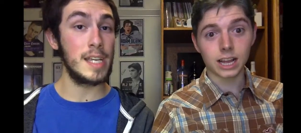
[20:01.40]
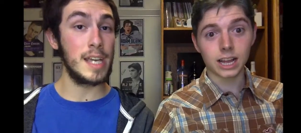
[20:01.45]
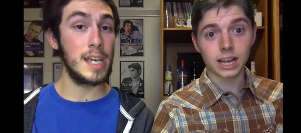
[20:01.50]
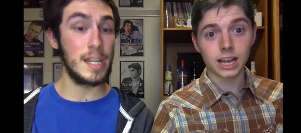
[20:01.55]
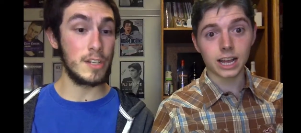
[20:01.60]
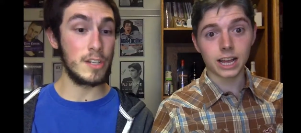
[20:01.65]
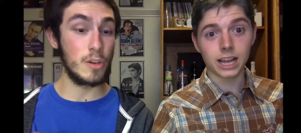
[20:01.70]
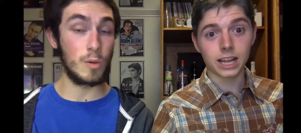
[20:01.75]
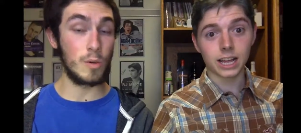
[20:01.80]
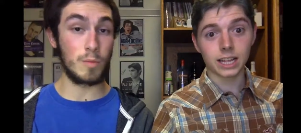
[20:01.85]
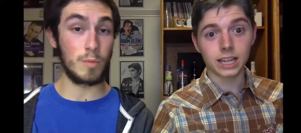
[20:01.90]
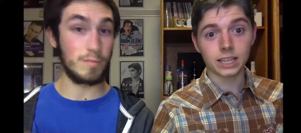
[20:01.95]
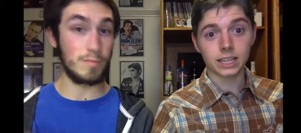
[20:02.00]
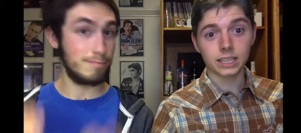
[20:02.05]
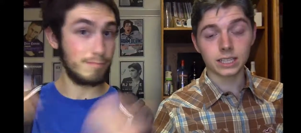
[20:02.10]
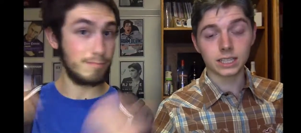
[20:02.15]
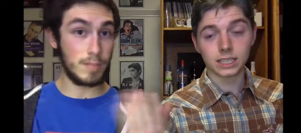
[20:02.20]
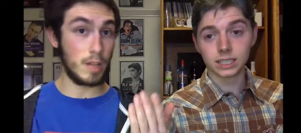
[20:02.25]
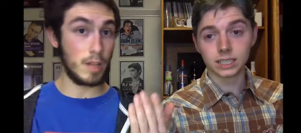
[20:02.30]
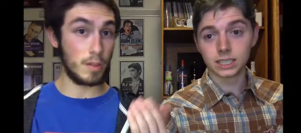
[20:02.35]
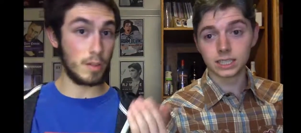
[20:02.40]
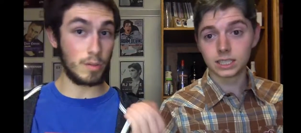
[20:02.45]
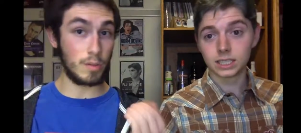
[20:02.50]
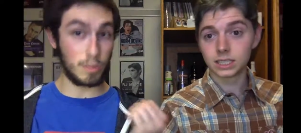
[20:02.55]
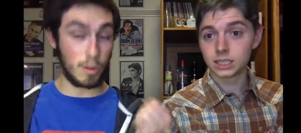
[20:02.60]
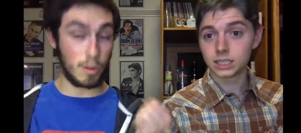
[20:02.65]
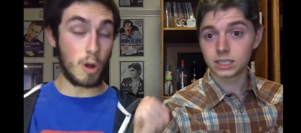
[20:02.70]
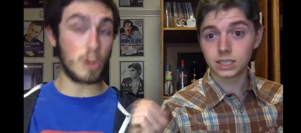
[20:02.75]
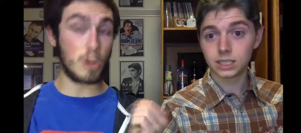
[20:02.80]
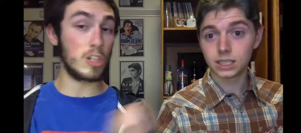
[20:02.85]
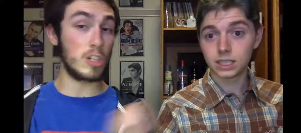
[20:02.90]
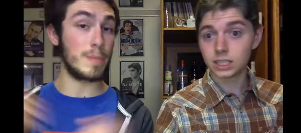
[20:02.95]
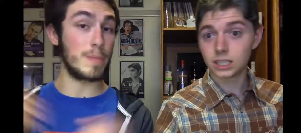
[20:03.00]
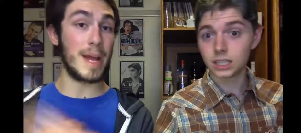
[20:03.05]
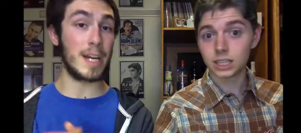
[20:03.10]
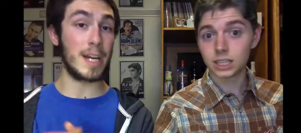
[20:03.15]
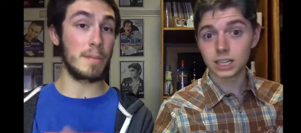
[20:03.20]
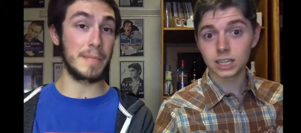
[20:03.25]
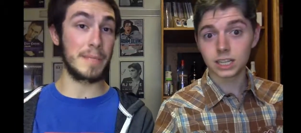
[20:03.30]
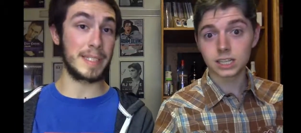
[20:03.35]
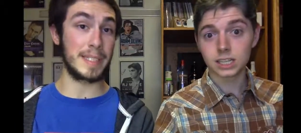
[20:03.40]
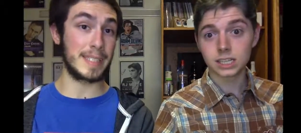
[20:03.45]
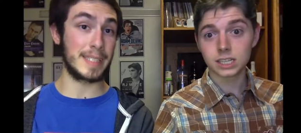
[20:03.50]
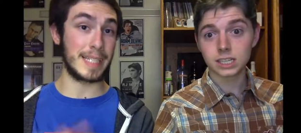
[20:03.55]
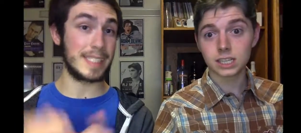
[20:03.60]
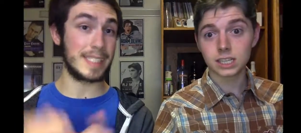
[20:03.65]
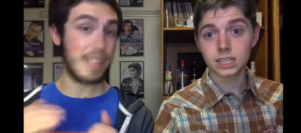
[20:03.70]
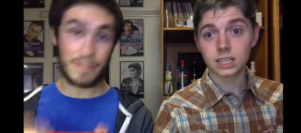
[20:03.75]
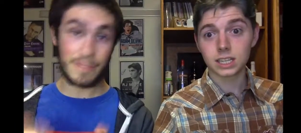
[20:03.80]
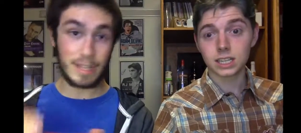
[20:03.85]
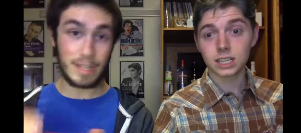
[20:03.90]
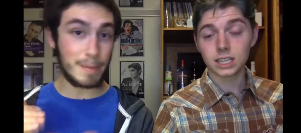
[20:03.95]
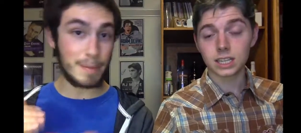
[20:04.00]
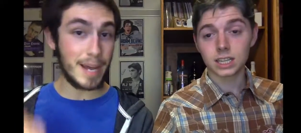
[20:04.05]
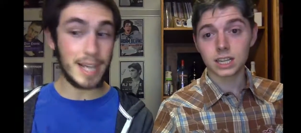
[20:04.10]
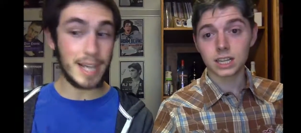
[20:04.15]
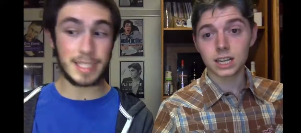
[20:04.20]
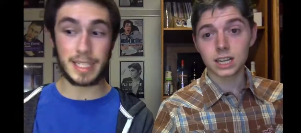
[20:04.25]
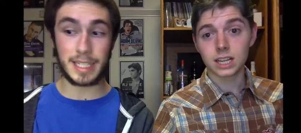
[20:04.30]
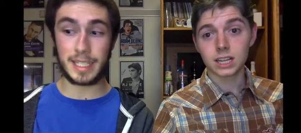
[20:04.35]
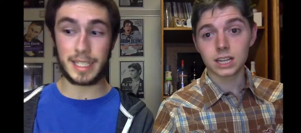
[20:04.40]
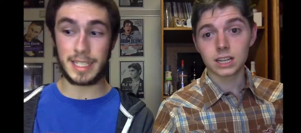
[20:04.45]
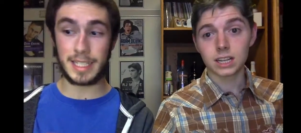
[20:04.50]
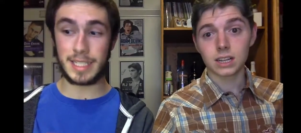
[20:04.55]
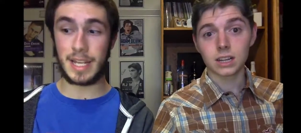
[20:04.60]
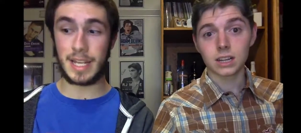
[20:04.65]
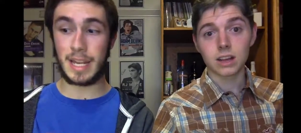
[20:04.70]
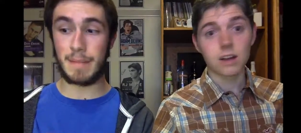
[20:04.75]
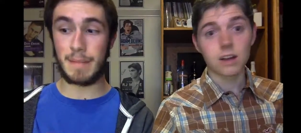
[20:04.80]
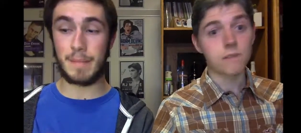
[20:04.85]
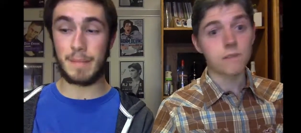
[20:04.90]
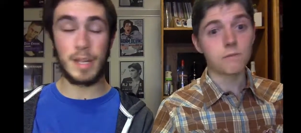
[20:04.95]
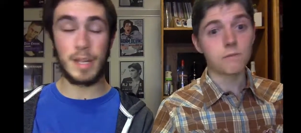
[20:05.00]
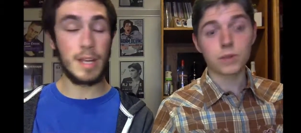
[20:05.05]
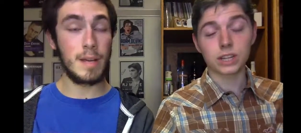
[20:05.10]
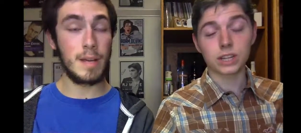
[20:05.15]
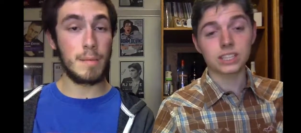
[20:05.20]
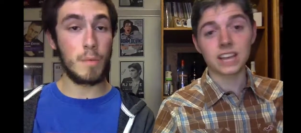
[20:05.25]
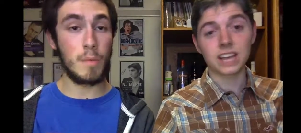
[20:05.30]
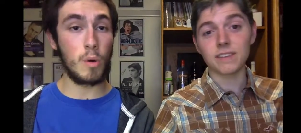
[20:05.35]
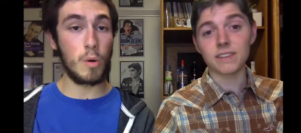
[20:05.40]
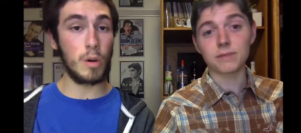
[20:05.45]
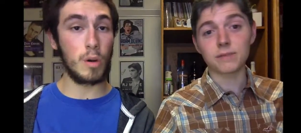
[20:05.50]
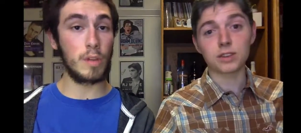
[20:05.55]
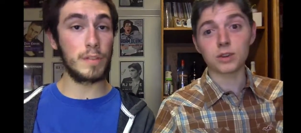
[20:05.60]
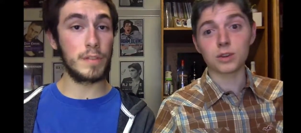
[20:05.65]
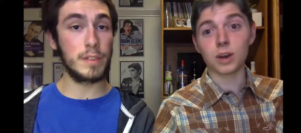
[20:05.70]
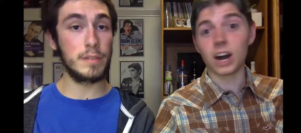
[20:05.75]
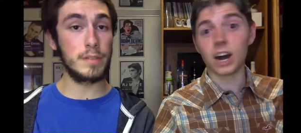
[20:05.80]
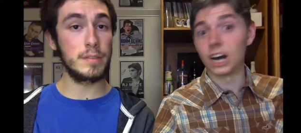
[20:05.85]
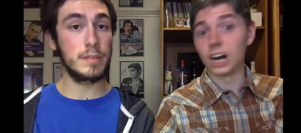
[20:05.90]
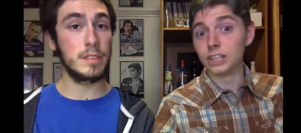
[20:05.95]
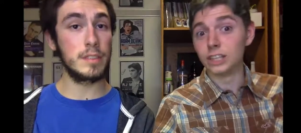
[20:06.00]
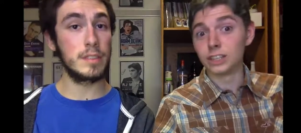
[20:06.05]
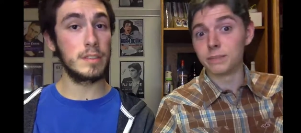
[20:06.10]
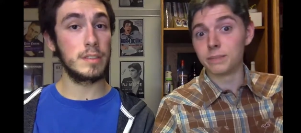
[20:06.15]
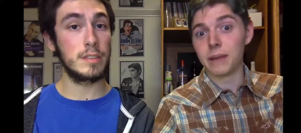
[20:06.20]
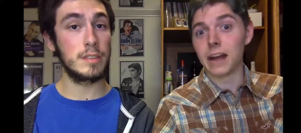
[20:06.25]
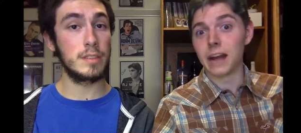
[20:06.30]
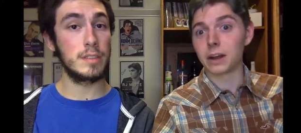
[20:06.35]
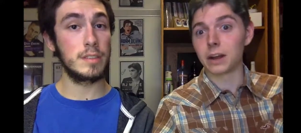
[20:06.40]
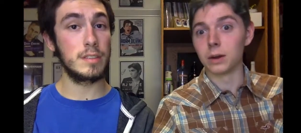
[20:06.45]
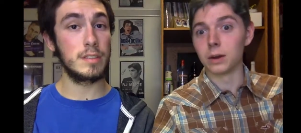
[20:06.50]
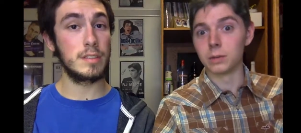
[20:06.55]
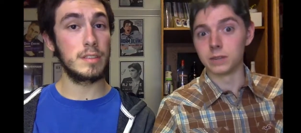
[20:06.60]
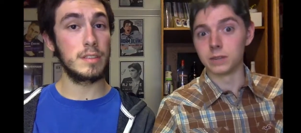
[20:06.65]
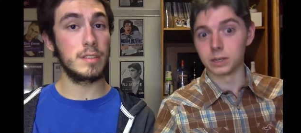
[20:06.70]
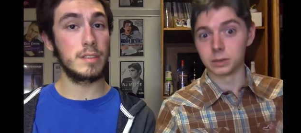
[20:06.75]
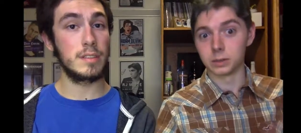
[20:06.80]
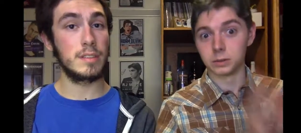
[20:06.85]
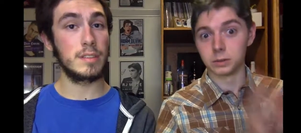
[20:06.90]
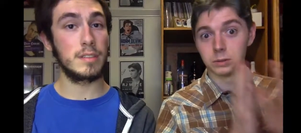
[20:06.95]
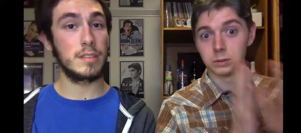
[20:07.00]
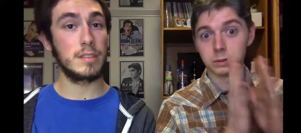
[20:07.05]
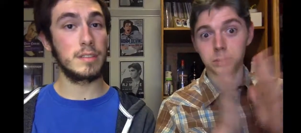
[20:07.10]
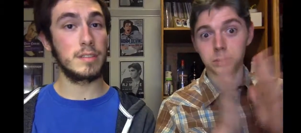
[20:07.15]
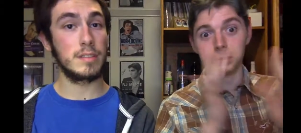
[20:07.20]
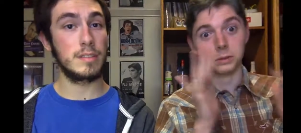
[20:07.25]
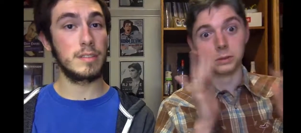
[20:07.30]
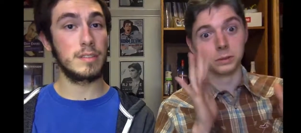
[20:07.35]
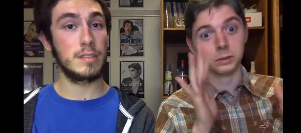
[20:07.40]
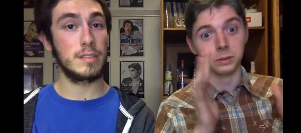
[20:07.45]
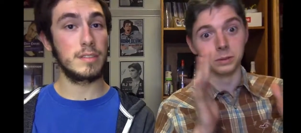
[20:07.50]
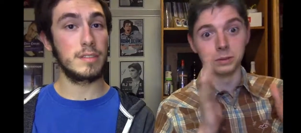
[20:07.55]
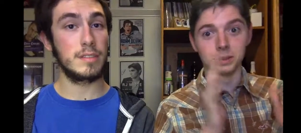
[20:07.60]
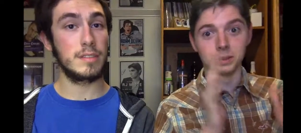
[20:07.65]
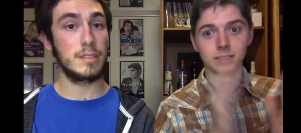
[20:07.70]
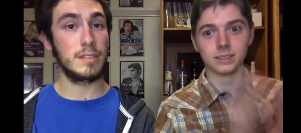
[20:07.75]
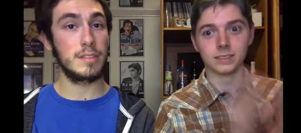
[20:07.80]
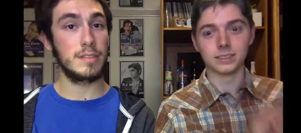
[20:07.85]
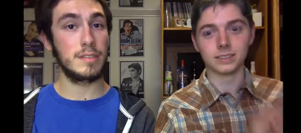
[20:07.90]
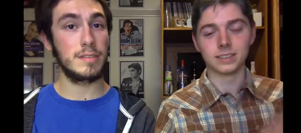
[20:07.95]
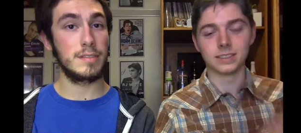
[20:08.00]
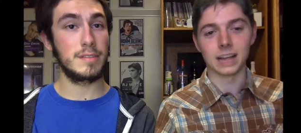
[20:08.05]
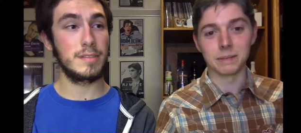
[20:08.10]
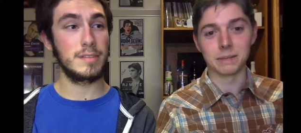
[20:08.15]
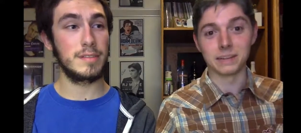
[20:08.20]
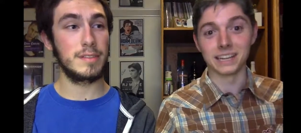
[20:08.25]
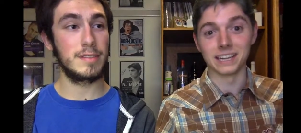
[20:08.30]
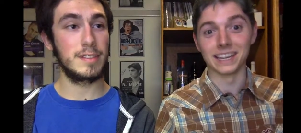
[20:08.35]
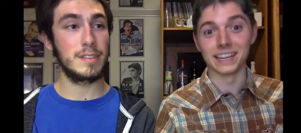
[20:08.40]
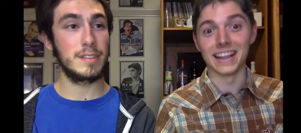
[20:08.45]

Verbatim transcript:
Speaker 1: and do large pack openings like 70 packs like this time. We could save up to do a
Speaker 2: 100 pack opening. Ooh. That'd be a